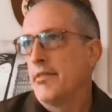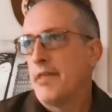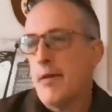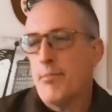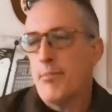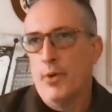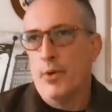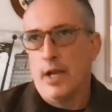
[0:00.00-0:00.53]

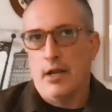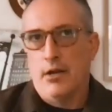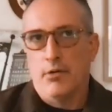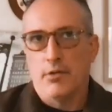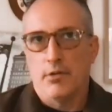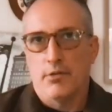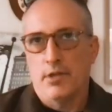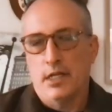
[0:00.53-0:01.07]
that point, I don't
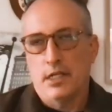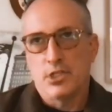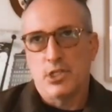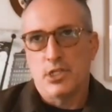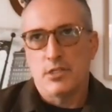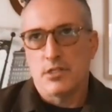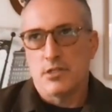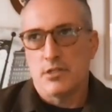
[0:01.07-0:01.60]
think
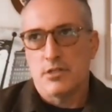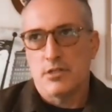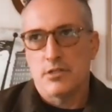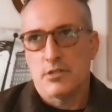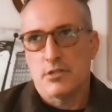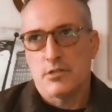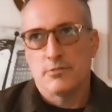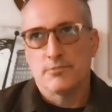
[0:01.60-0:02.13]

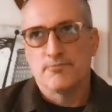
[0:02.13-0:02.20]
Jesus